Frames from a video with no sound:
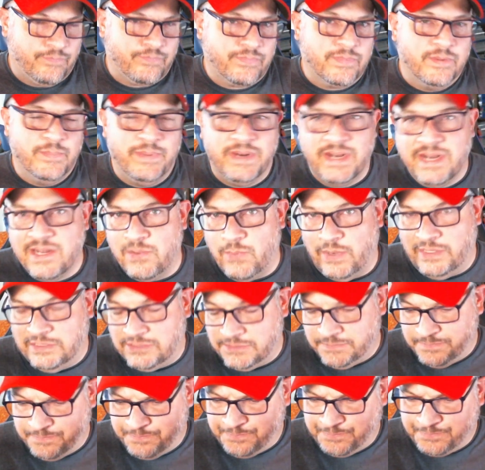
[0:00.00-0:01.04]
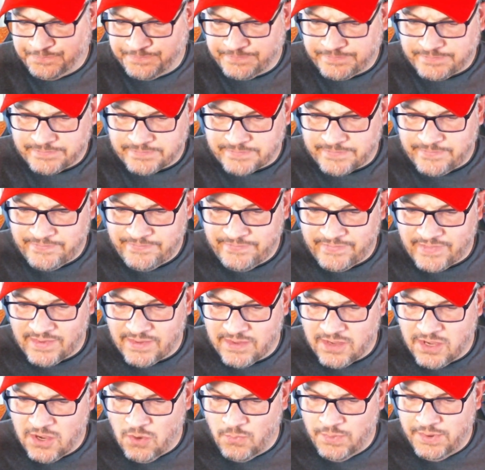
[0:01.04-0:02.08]
But anyways,
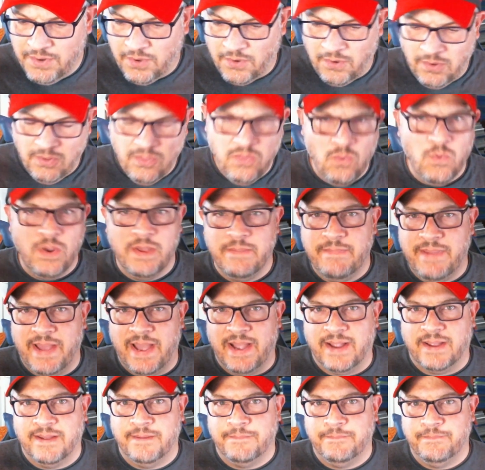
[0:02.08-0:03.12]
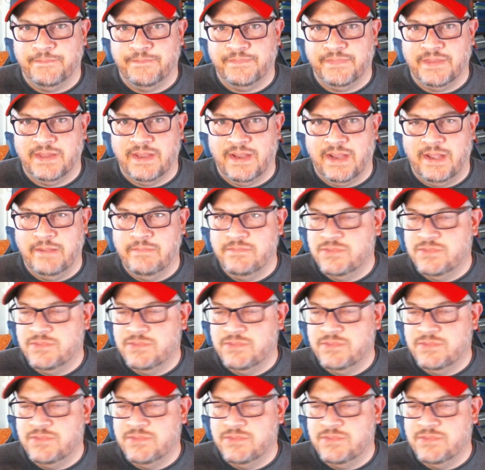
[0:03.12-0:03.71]
going all the way back, I'm